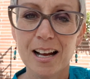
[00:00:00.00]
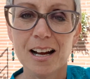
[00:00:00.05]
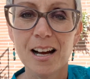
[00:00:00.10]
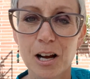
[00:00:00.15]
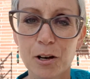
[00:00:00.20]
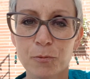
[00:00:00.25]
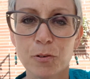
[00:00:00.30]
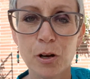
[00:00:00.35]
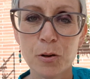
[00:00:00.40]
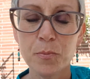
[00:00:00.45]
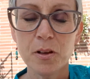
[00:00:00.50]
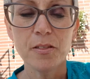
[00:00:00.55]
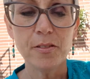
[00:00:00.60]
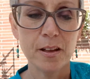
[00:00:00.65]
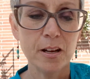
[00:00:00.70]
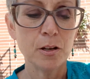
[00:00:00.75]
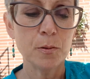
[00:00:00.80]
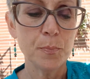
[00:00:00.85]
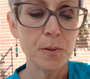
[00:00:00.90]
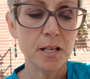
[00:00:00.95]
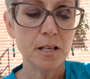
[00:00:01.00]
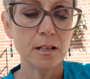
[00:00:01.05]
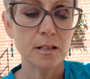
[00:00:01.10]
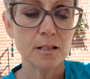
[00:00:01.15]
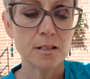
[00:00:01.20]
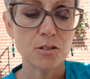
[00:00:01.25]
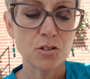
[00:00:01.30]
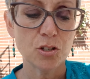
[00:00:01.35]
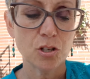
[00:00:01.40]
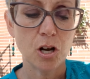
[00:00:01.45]
Aromatherapy
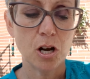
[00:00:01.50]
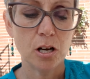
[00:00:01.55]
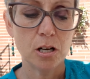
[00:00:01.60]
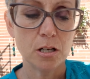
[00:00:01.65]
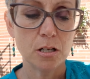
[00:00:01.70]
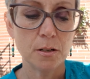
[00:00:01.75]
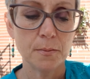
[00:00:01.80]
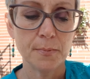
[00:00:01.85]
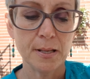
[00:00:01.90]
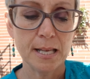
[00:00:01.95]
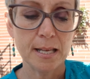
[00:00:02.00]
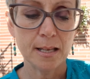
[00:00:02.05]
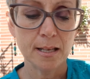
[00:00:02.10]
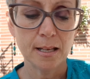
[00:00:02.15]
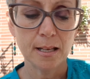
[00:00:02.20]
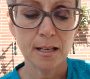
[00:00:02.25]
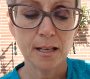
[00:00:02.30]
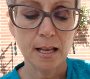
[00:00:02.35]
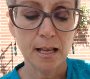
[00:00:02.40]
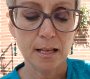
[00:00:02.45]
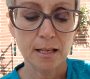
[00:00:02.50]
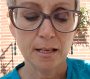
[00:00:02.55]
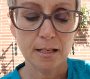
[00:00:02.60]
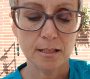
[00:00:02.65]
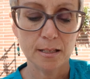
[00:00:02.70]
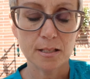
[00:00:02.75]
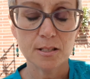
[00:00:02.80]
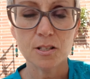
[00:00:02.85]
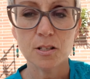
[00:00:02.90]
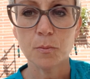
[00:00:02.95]
is calming
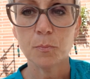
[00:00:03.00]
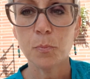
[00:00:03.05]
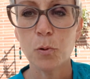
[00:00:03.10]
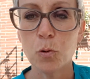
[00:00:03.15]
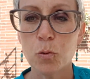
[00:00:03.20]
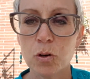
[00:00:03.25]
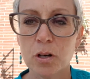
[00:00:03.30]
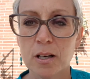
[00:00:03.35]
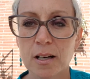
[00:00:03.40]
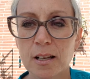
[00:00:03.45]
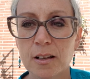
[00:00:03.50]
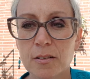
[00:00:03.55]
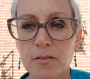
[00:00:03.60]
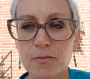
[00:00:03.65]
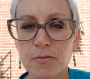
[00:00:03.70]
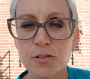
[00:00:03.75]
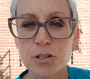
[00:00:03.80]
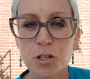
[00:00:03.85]
and it's supportive